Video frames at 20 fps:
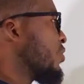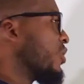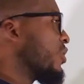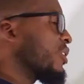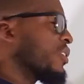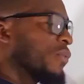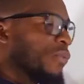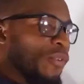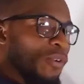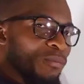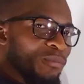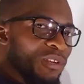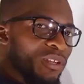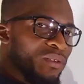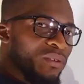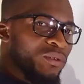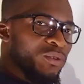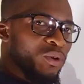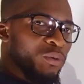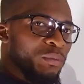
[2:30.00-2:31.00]
To transform
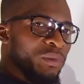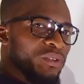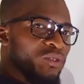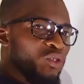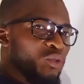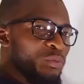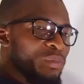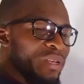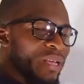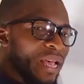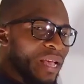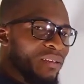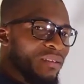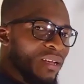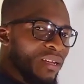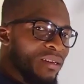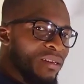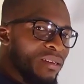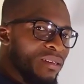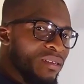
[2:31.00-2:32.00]
these numbers to be
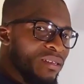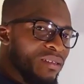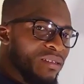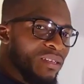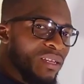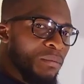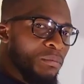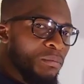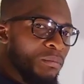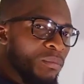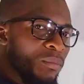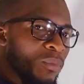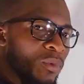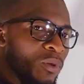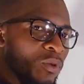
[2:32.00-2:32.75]
exactly the same,